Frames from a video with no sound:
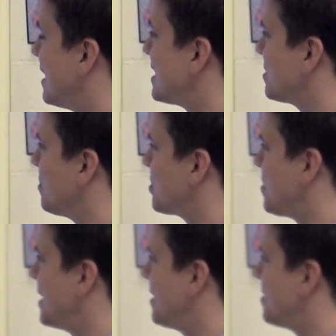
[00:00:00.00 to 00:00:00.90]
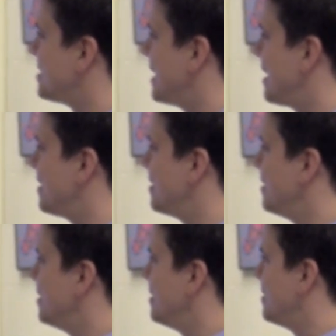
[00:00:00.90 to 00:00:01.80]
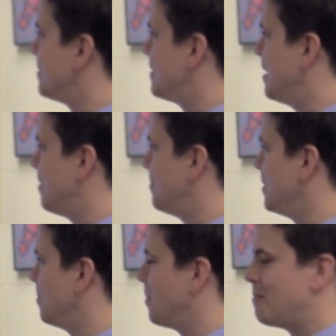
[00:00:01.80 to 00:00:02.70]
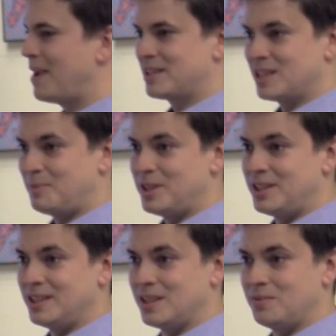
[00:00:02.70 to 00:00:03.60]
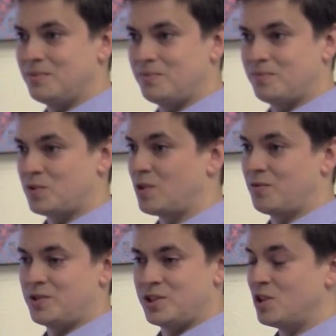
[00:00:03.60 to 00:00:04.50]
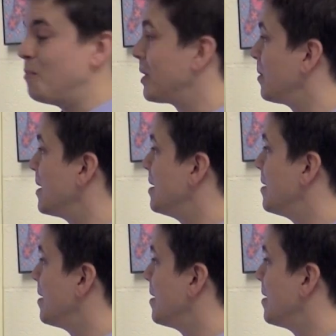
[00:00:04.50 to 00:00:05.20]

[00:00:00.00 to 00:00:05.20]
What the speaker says: lots of work trying to understand what makes a species and sort of genomically.